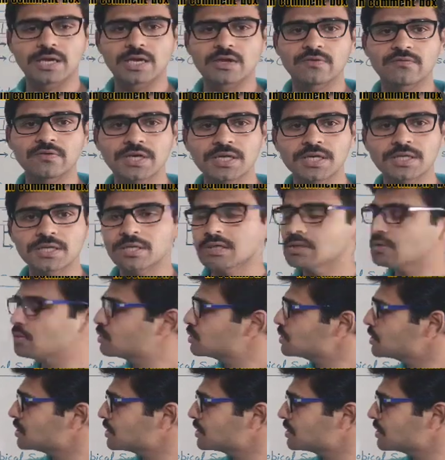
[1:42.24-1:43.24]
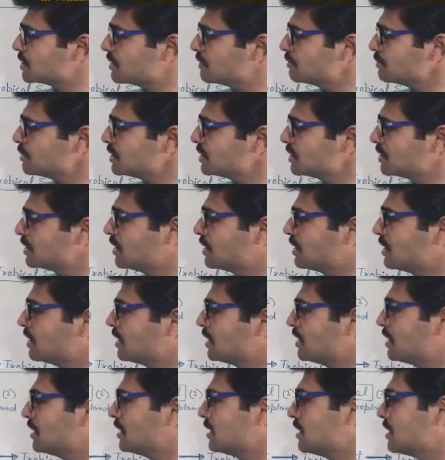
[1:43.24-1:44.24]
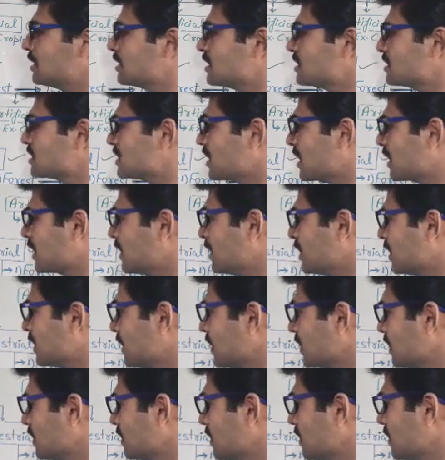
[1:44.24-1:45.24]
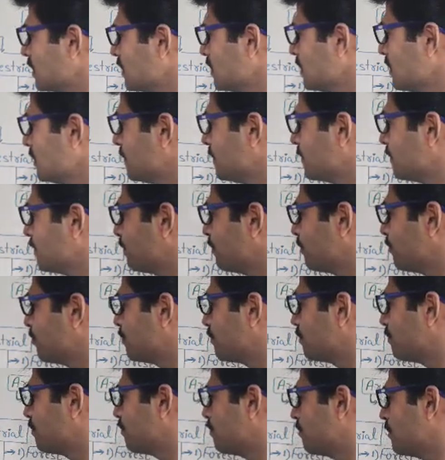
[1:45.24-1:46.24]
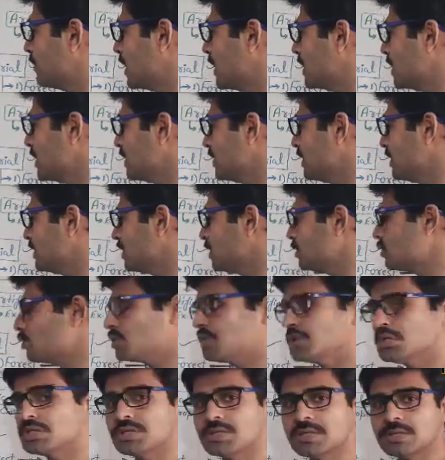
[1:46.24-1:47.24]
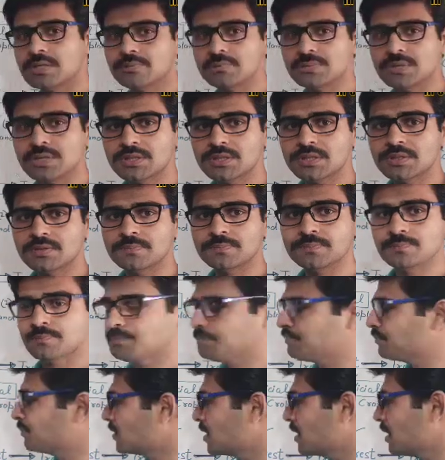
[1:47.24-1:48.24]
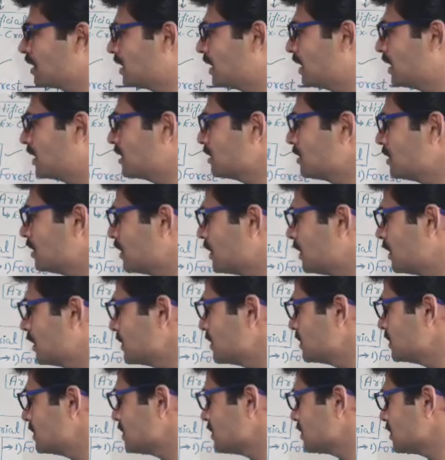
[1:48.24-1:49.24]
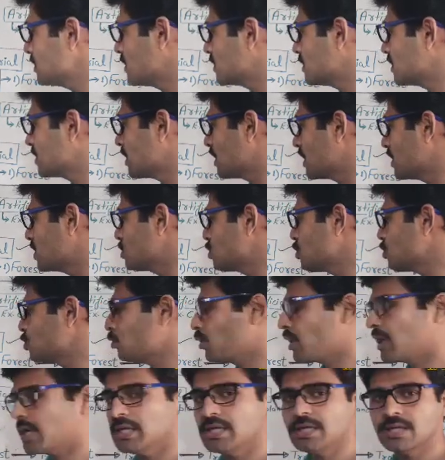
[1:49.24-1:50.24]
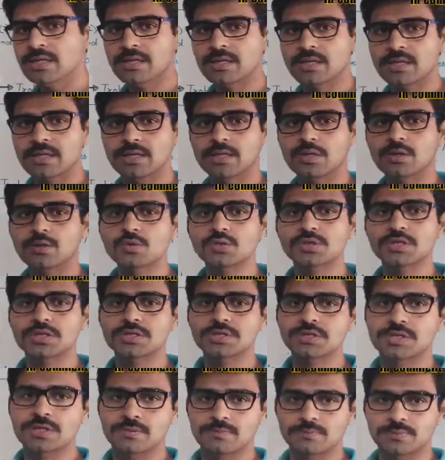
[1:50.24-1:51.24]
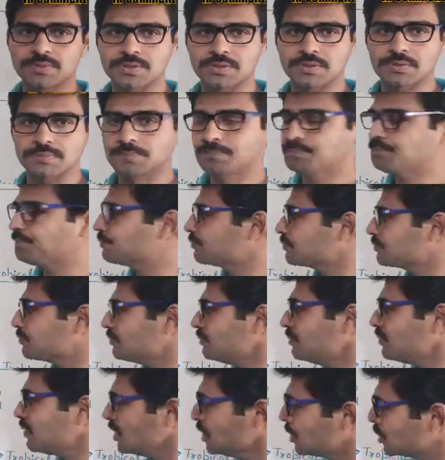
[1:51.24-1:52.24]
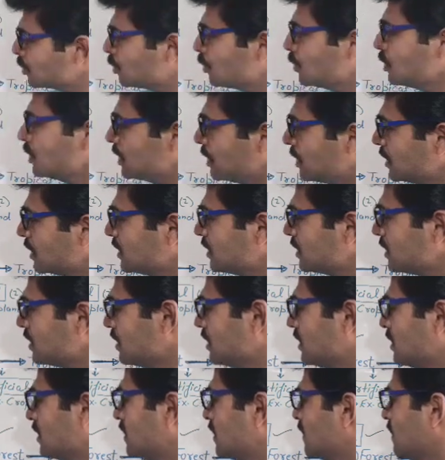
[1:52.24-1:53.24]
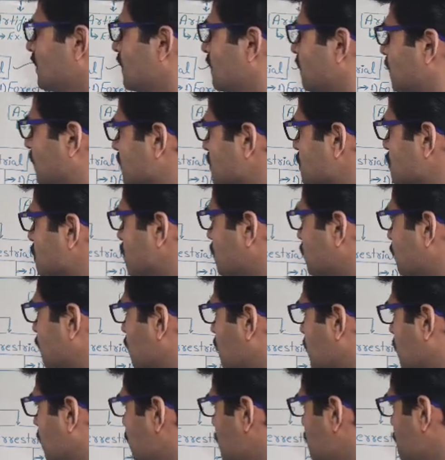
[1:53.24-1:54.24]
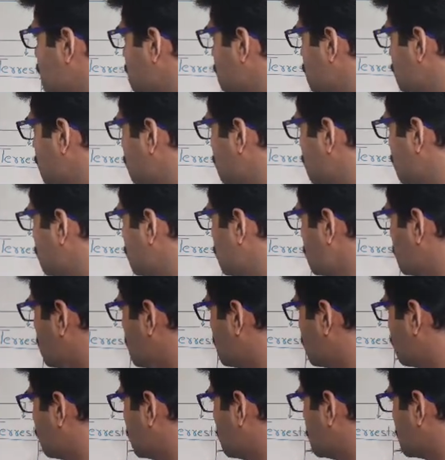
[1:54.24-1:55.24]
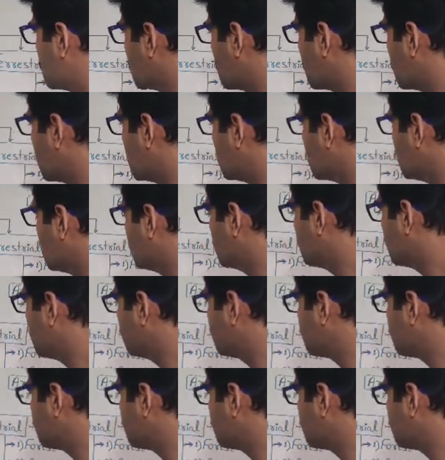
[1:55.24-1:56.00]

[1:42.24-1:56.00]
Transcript: aquatic ecosystems, second category marine ecosystems, and third is estuarine ecosystems. So here first of all we should know what are